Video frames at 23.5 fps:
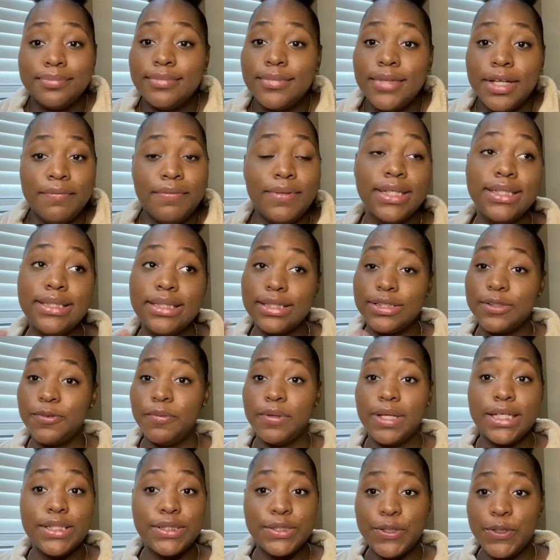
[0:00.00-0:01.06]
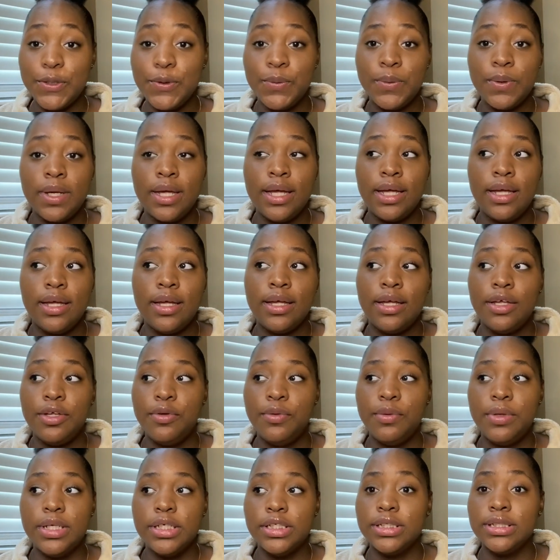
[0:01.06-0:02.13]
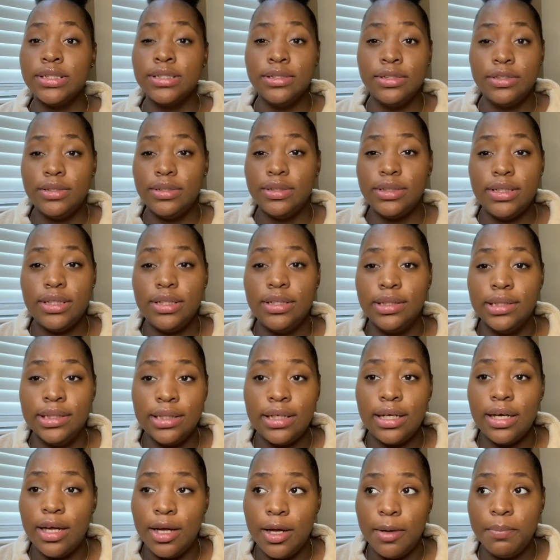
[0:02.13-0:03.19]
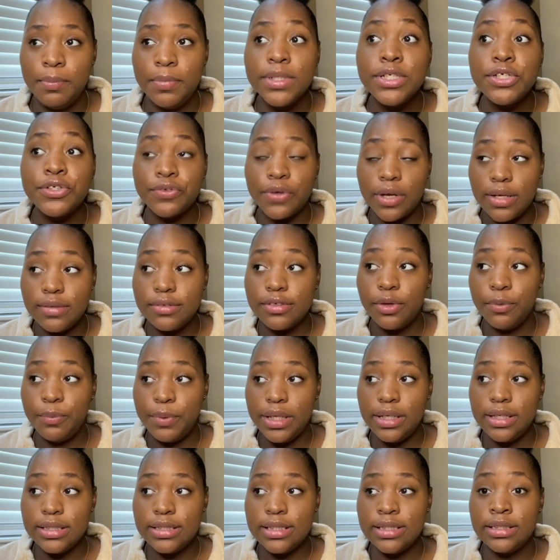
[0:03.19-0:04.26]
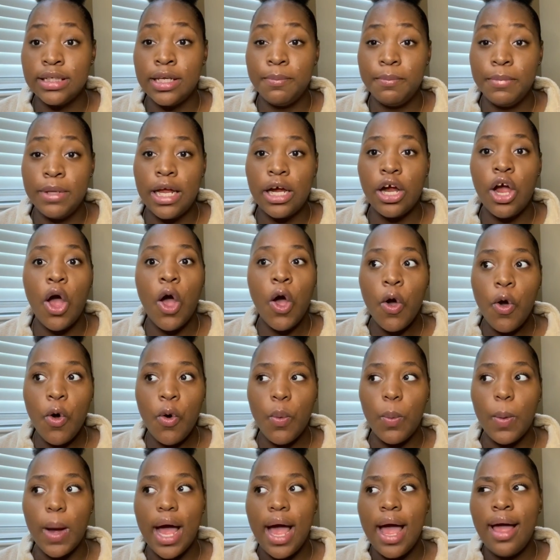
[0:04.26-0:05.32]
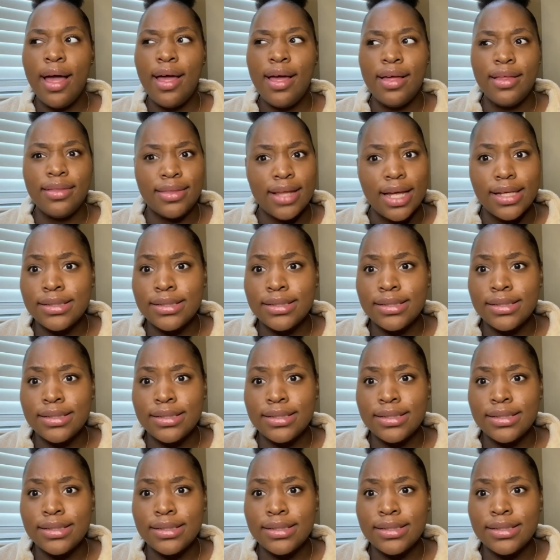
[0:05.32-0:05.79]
this doesn't relate to you, you can just literally look up strengths and weaknesses and be like, oh, that's